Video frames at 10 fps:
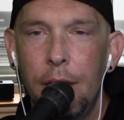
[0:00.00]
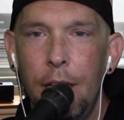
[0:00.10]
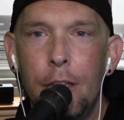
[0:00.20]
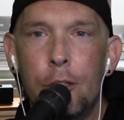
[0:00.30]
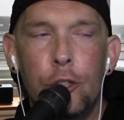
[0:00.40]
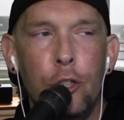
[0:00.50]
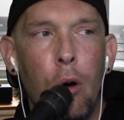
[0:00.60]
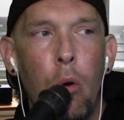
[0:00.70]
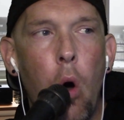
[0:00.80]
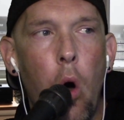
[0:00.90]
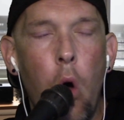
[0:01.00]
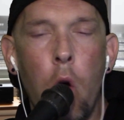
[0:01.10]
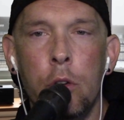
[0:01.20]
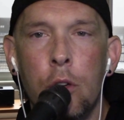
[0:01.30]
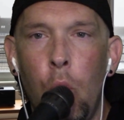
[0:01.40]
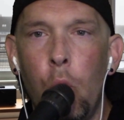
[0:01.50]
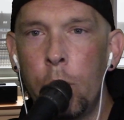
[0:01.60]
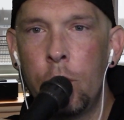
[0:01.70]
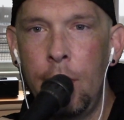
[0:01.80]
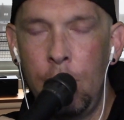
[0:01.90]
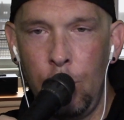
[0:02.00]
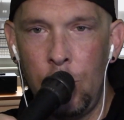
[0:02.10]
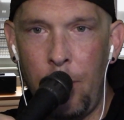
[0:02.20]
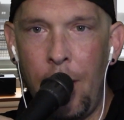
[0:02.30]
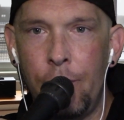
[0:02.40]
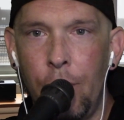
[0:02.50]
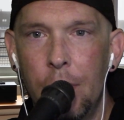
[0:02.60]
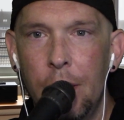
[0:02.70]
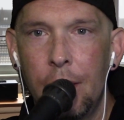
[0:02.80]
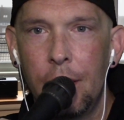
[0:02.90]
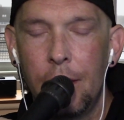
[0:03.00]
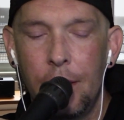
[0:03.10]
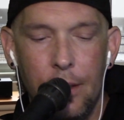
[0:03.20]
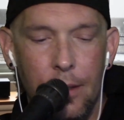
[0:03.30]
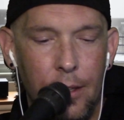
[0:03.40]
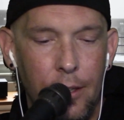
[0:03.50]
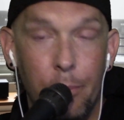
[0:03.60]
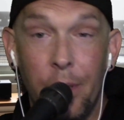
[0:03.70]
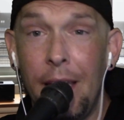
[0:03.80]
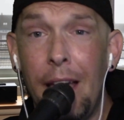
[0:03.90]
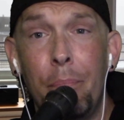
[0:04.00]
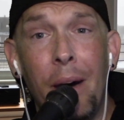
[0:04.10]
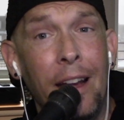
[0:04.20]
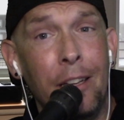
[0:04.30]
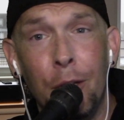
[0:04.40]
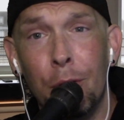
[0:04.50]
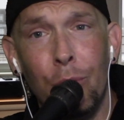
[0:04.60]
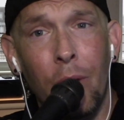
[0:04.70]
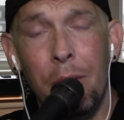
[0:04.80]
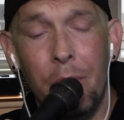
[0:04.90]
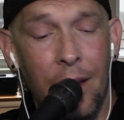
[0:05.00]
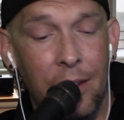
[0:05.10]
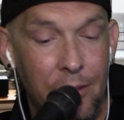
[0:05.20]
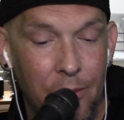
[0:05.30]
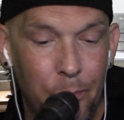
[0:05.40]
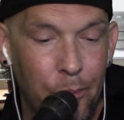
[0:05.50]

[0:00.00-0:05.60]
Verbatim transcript: It is so hardcore disrespectful. But yeah, Biden, you're great, man.